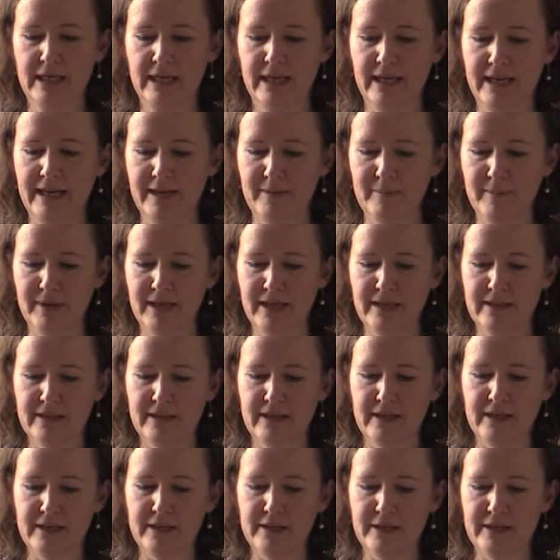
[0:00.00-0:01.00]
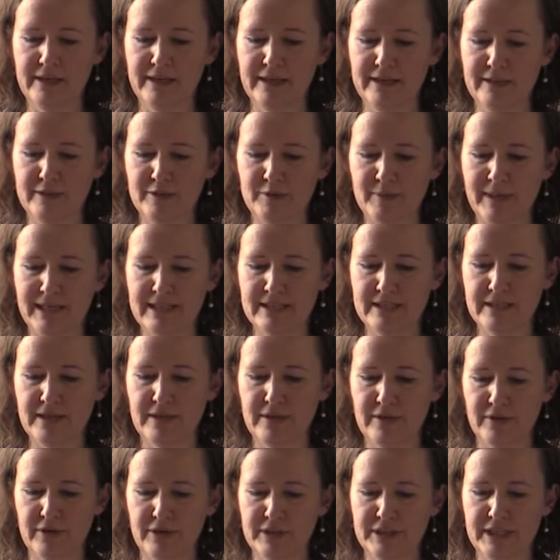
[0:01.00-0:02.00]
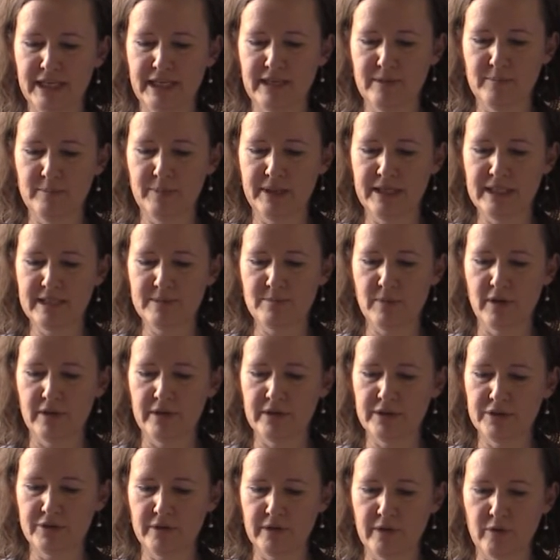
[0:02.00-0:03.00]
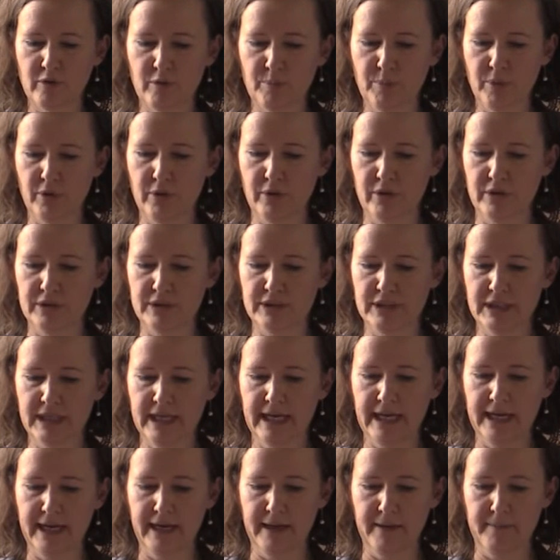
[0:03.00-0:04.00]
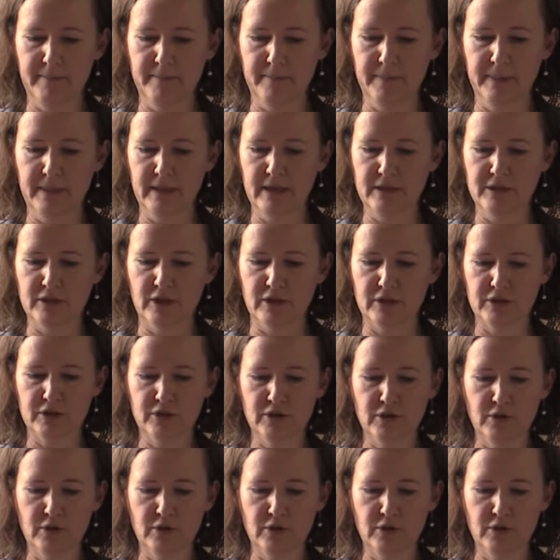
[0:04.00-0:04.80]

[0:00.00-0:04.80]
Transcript: In 2013 Peace Monitoring Report, Dr.